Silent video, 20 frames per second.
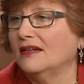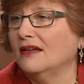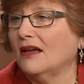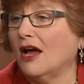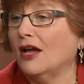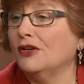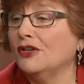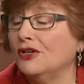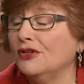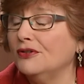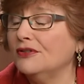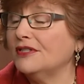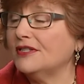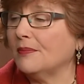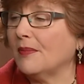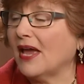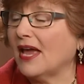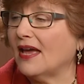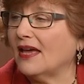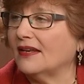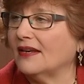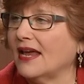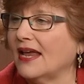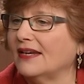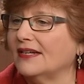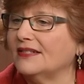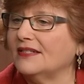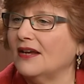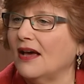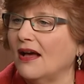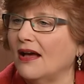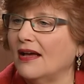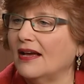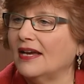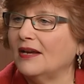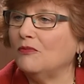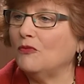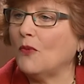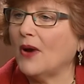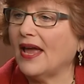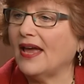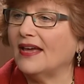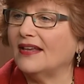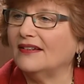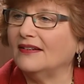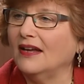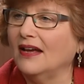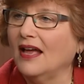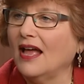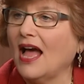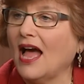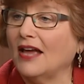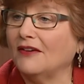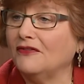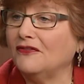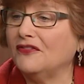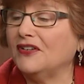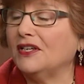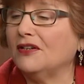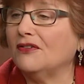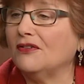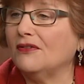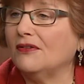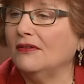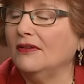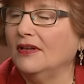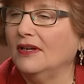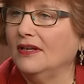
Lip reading: a newsman at a time when I feel